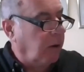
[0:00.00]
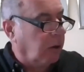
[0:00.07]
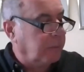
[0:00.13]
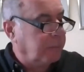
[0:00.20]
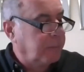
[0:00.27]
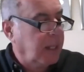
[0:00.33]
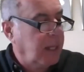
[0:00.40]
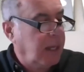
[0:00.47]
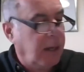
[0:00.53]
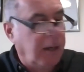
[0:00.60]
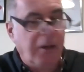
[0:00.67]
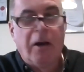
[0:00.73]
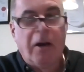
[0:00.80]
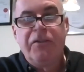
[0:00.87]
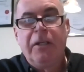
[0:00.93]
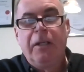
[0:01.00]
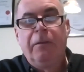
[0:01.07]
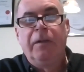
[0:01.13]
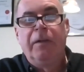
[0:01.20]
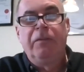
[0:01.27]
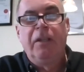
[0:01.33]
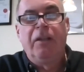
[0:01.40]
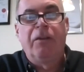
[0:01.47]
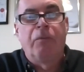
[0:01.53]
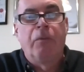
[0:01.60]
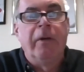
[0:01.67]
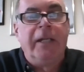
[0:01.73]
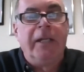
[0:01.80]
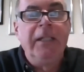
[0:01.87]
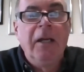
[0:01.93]
on,
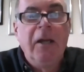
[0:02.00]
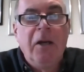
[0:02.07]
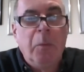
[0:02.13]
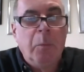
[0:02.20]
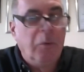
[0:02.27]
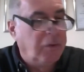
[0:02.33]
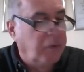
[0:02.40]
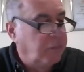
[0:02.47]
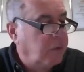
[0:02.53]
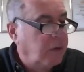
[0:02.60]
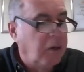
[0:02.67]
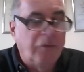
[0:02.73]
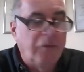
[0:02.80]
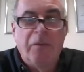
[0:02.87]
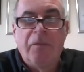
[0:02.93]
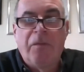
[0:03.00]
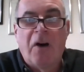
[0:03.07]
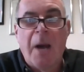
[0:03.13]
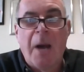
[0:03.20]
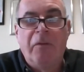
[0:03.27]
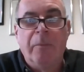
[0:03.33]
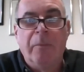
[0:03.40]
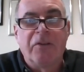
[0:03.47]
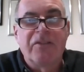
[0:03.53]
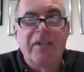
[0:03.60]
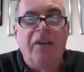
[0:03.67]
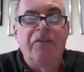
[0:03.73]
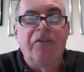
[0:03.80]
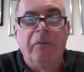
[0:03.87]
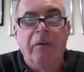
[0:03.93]
1953 was the first fire performance
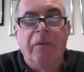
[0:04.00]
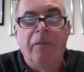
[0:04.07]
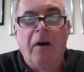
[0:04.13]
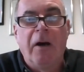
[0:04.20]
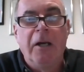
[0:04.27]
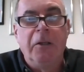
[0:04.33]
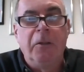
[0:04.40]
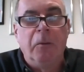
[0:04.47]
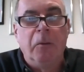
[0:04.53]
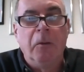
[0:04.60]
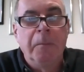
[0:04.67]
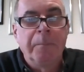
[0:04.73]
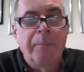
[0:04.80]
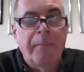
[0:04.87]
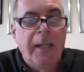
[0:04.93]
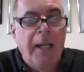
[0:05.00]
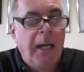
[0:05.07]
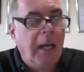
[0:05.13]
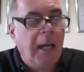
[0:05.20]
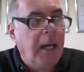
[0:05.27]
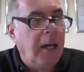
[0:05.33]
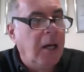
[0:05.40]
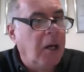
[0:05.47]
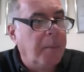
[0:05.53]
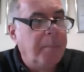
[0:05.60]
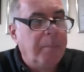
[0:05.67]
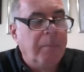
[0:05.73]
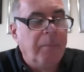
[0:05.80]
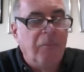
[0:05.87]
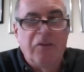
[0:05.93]
test for a fire door,
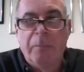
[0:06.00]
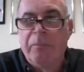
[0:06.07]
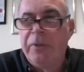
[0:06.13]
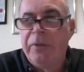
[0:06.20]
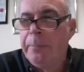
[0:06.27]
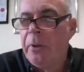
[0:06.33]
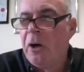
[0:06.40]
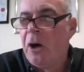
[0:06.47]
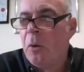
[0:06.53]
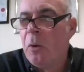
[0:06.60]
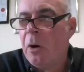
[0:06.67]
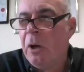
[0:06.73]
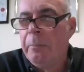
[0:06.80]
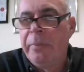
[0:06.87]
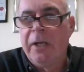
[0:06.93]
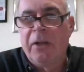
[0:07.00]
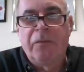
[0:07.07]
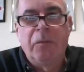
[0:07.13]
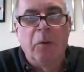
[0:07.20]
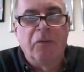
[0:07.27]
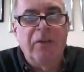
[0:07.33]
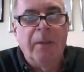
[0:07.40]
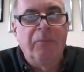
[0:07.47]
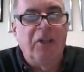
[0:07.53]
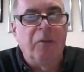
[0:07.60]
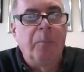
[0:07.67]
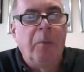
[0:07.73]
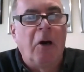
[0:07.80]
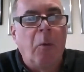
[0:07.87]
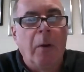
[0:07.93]
something part 1, BS 476
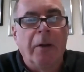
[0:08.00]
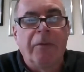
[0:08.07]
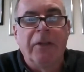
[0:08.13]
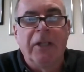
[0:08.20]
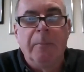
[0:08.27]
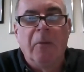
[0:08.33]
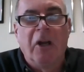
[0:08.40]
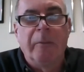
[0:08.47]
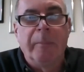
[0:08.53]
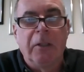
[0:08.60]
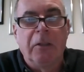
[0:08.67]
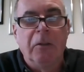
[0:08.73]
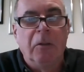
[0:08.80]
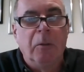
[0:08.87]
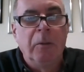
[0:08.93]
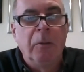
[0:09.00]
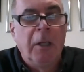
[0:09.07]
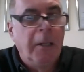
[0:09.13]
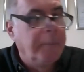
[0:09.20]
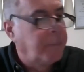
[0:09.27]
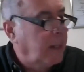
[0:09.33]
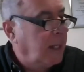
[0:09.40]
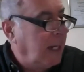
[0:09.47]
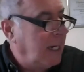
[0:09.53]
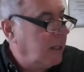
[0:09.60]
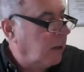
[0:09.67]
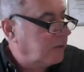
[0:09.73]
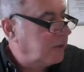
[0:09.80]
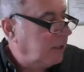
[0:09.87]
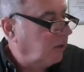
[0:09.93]
part 1, I think it might called.
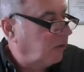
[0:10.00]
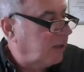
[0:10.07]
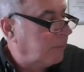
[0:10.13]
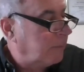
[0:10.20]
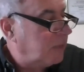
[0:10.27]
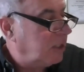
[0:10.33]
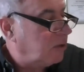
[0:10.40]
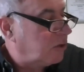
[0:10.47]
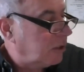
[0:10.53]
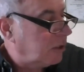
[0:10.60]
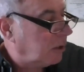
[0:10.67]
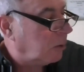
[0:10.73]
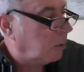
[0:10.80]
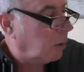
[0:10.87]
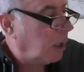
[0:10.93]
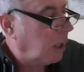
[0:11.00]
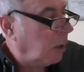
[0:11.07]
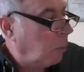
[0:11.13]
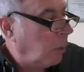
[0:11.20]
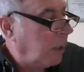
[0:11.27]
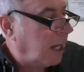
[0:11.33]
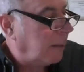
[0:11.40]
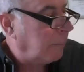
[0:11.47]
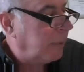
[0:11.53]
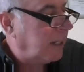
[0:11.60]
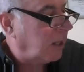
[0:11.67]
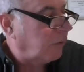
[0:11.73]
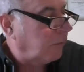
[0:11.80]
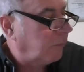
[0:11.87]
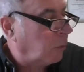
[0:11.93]
In 1972, we had
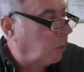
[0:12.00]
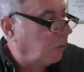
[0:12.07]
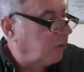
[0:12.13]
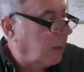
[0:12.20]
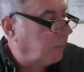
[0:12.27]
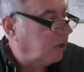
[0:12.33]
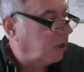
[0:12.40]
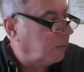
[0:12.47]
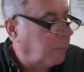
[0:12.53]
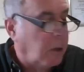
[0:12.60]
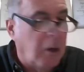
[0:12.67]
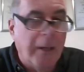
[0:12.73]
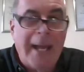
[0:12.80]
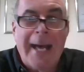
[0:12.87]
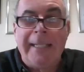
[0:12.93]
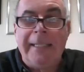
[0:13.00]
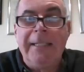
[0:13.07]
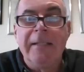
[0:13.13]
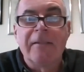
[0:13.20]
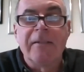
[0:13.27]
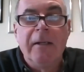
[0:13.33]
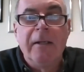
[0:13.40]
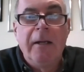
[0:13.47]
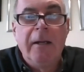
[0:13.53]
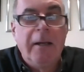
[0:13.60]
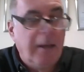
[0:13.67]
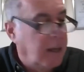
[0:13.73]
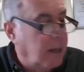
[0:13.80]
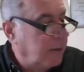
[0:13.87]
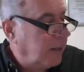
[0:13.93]
BS 476 part 8,
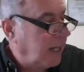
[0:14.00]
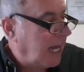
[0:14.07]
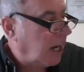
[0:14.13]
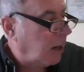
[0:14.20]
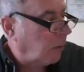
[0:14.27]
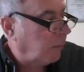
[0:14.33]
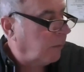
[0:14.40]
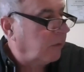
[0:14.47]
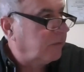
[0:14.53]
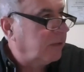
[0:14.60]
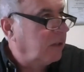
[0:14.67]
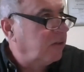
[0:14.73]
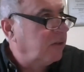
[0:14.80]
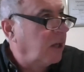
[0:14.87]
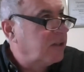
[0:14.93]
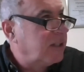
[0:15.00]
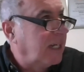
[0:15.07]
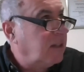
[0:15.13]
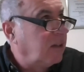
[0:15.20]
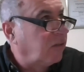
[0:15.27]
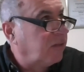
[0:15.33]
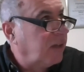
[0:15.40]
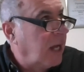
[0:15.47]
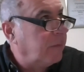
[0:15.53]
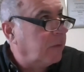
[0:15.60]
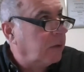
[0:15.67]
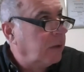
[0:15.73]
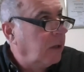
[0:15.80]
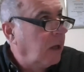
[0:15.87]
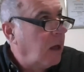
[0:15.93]
and now since
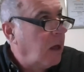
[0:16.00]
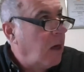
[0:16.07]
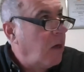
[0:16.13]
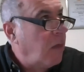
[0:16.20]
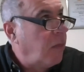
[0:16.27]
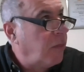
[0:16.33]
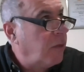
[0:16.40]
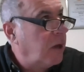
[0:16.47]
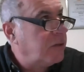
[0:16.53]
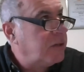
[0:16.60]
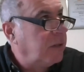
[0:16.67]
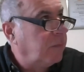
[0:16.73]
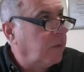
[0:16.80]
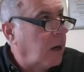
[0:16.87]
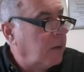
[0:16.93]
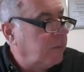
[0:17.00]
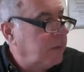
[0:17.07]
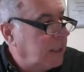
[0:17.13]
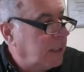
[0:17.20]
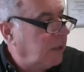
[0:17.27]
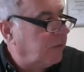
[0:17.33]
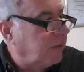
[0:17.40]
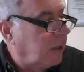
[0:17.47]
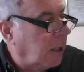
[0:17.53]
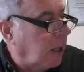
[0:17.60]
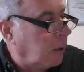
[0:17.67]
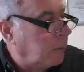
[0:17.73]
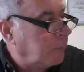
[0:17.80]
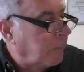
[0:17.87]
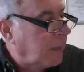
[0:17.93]
1987, 35 years
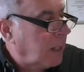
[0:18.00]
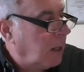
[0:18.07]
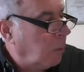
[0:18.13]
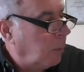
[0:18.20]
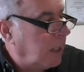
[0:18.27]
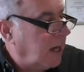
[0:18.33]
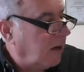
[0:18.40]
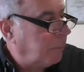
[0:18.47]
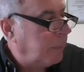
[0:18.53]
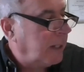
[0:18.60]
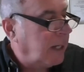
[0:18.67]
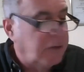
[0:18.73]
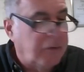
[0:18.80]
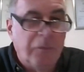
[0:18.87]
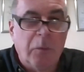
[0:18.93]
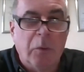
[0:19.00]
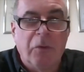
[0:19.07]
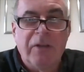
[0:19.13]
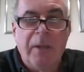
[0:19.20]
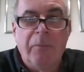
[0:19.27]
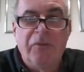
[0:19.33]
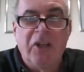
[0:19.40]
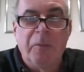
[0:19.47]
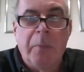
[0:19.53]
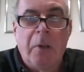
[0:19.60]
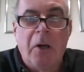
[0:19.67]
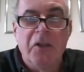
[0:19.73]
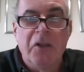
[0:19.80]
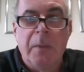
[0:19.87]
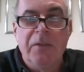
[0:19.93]
ago, we have BS 476
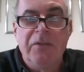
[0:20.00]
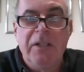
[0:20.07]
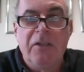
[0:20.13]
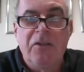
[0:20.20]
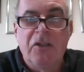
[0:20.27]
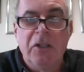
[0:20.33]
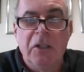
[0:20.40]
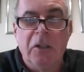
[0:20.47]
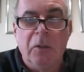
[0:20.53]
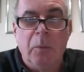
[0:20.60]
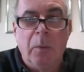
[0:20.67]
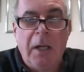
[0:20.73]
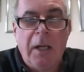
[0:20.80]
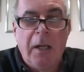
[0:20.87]
part 22.